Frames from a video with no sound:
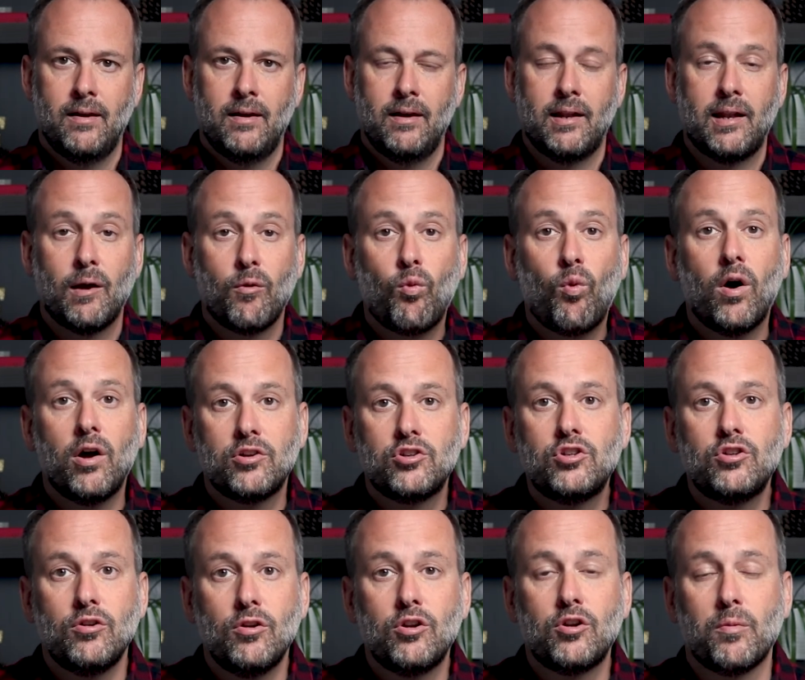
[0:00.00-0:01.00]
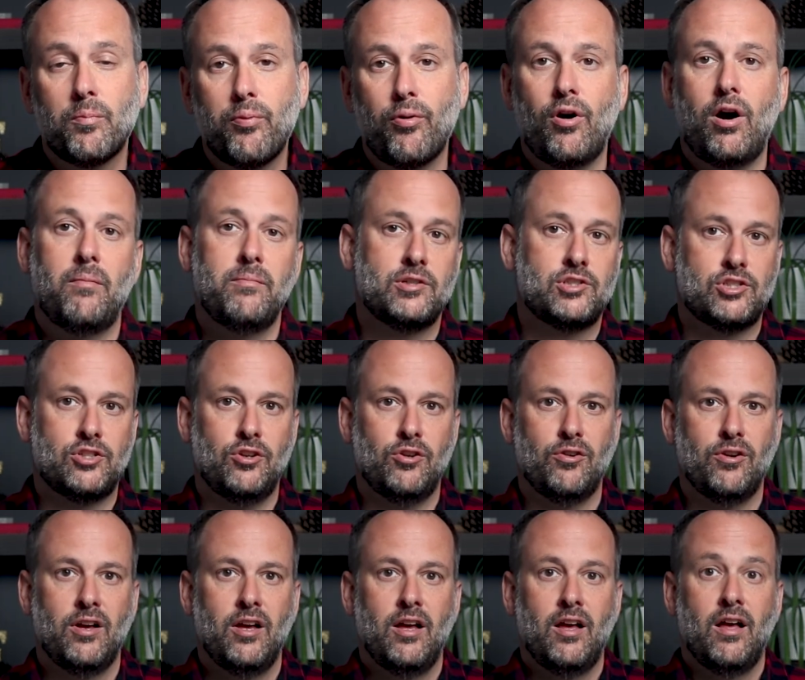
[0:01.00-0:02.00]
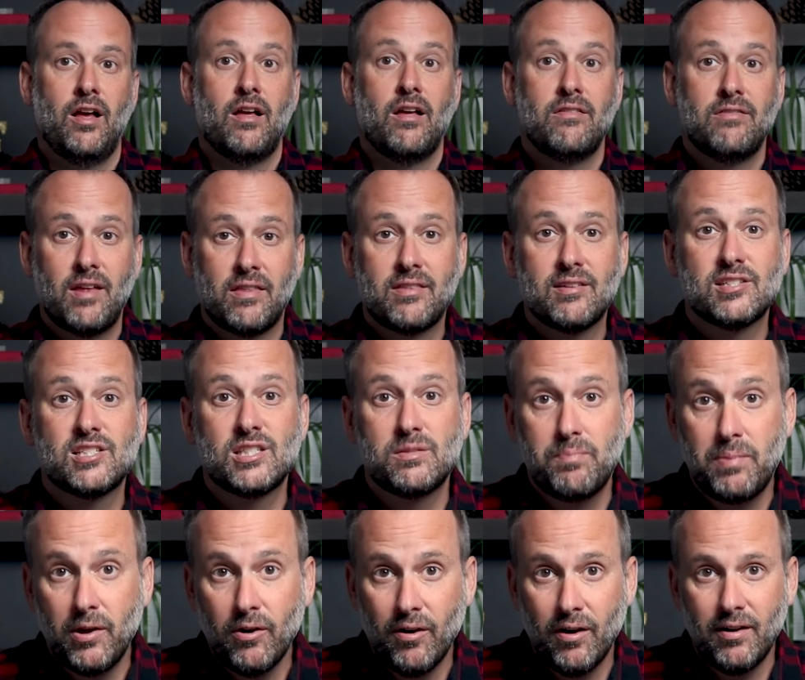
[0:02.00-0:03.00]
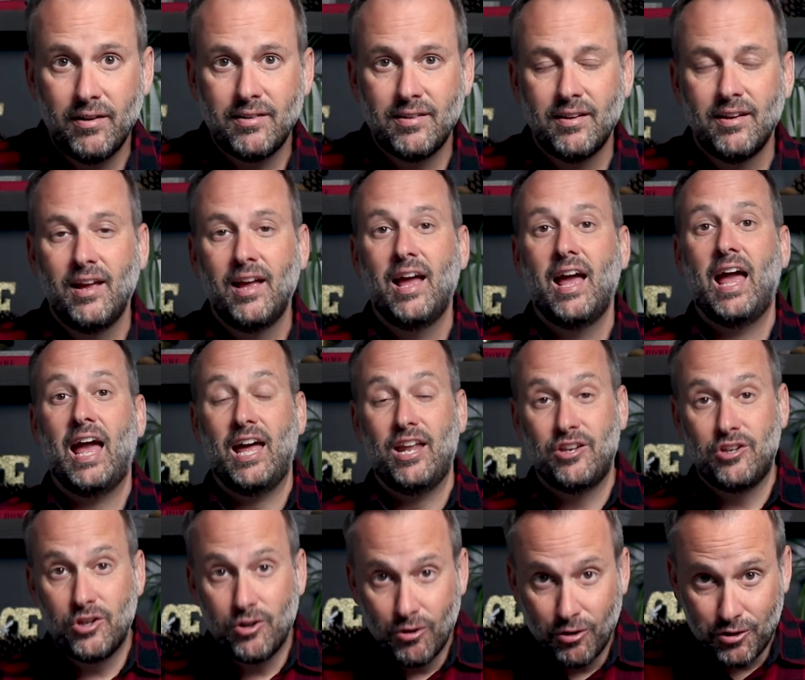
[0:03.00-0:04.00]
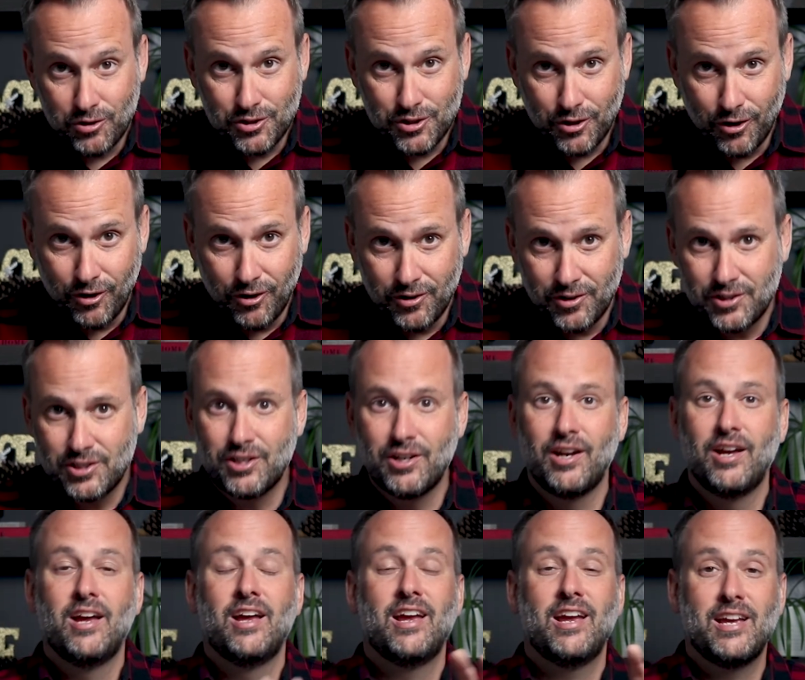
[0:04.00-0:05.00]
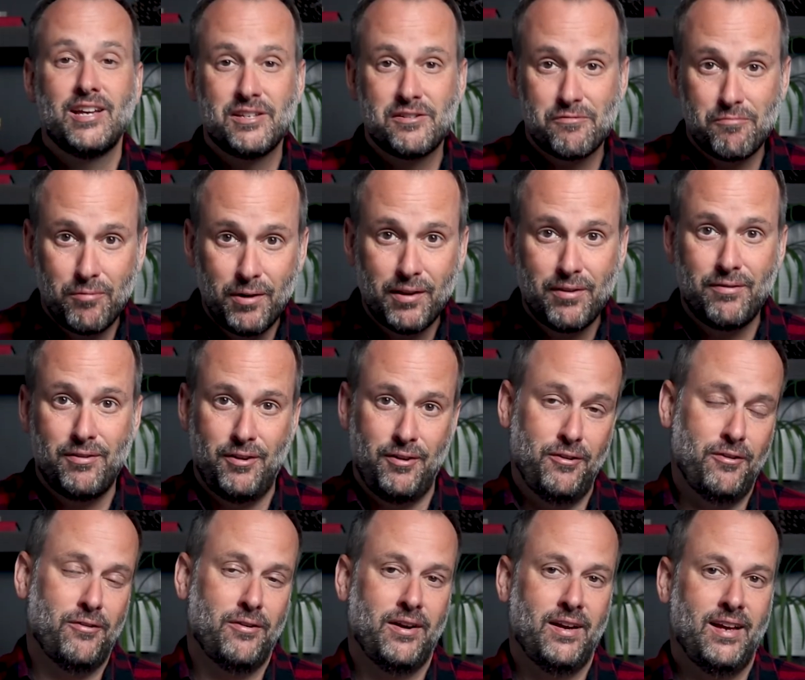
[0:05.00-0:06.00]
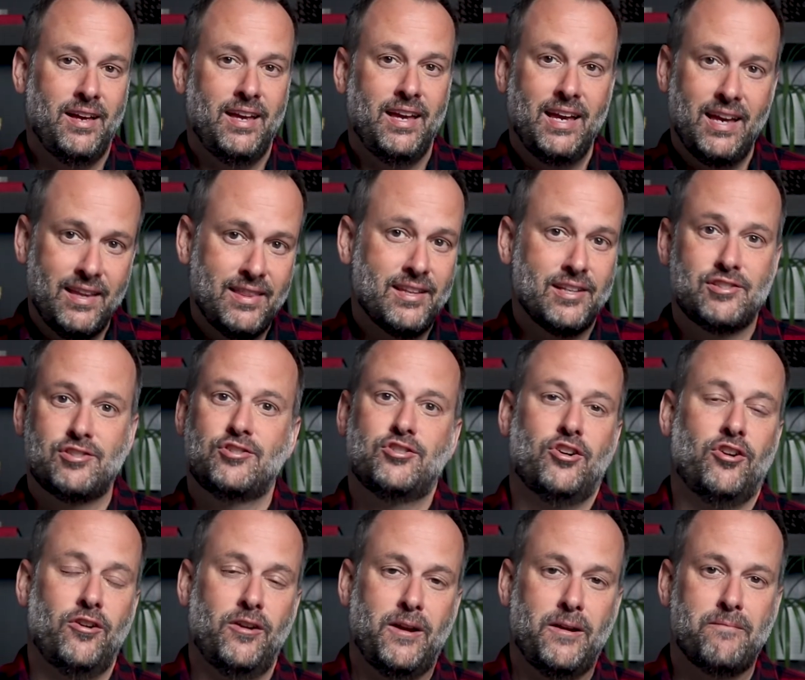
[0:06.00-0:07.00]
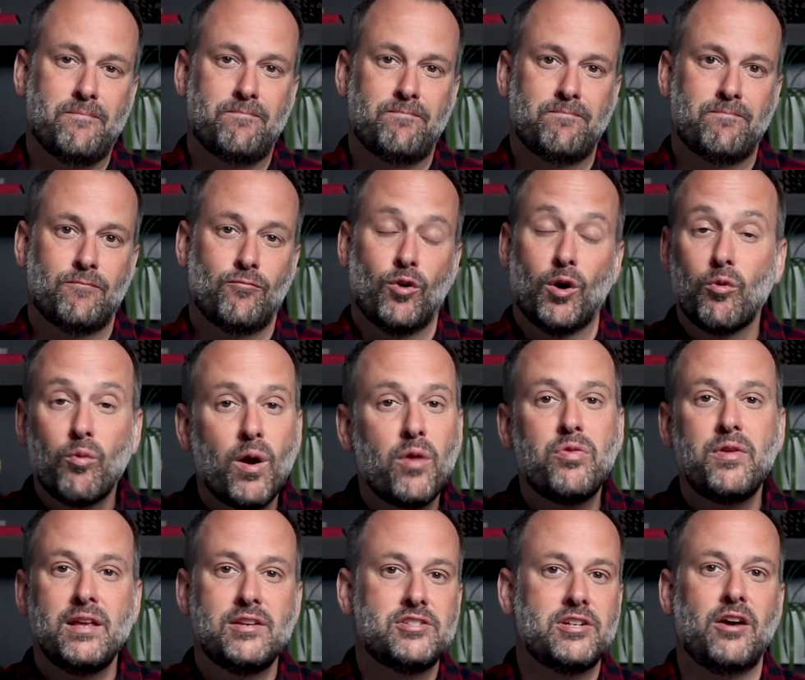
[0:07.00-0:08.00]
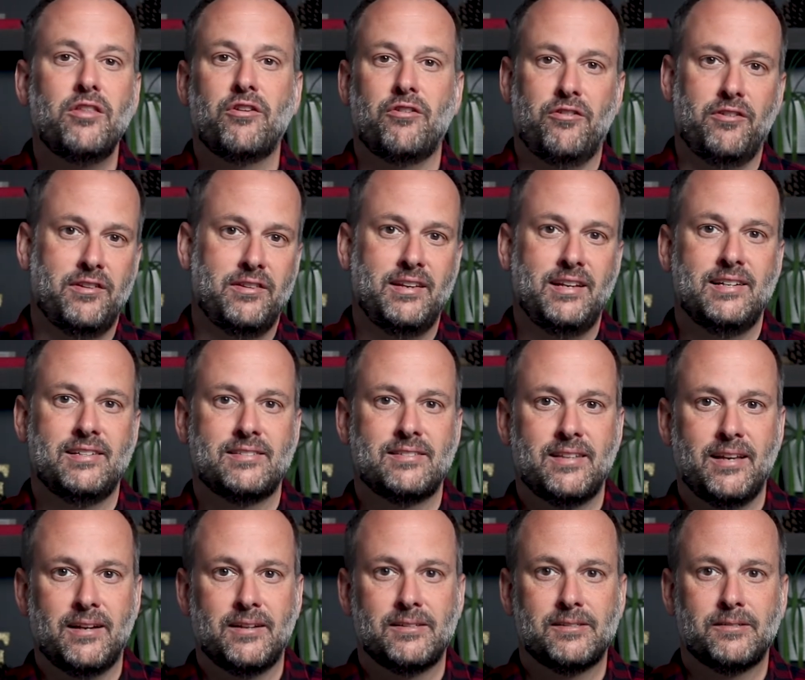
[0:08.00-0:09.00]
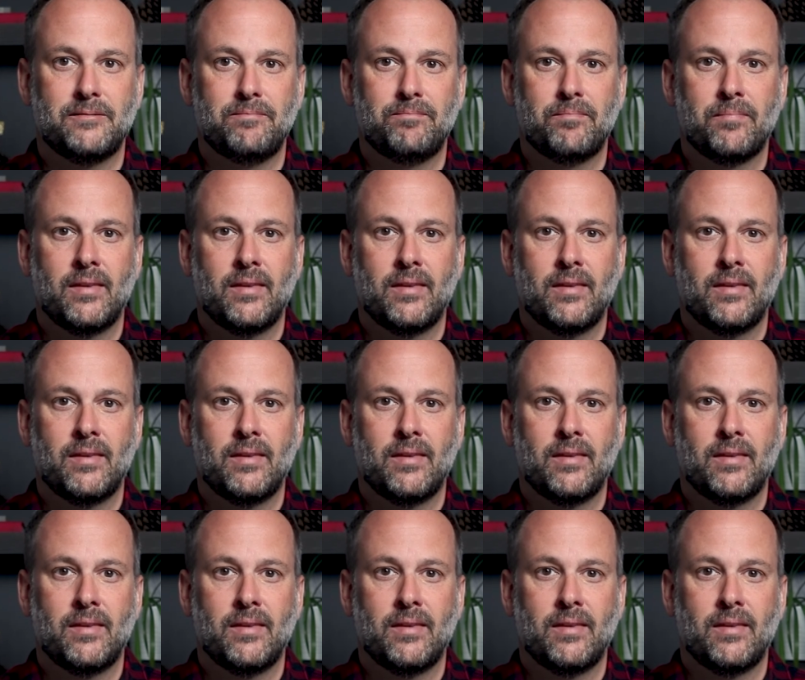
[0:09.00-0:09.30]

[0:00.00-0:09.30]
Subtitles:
And I want you to promise you that the Spirit and your church is with you in this journey. We're with each other in these things.